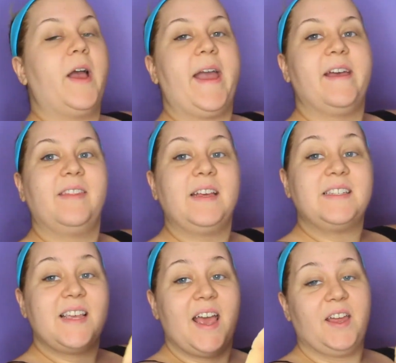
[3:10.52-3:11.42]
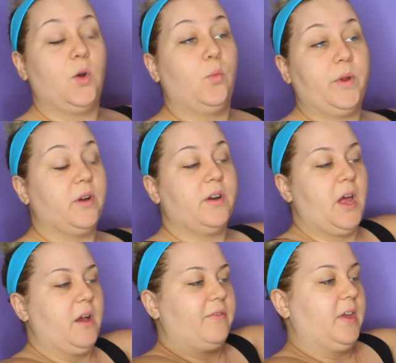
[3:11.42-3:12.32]
Okay, and they said, weird
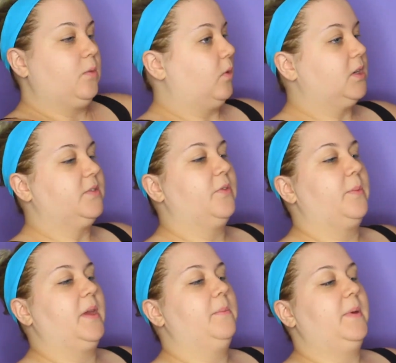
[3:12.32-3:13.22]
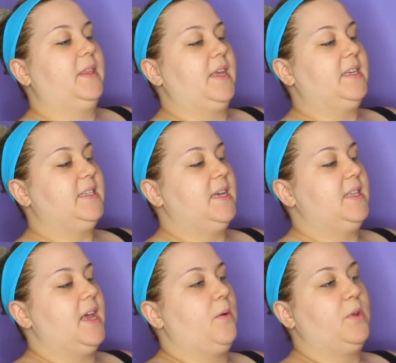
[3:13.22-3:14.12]
enough, it worked for me, but they
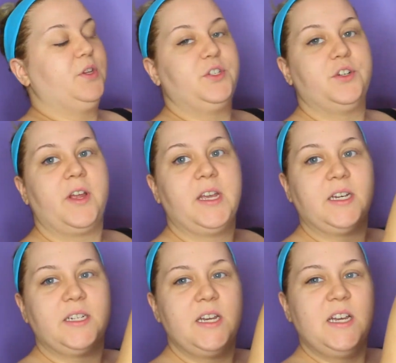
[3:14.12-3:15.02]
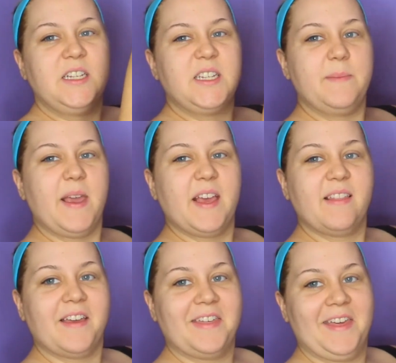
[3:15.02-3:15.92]
said that when you do your hand to make it
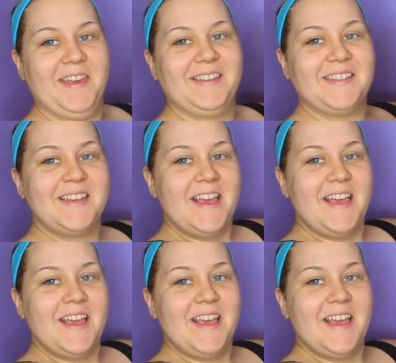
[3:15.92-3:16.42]
like this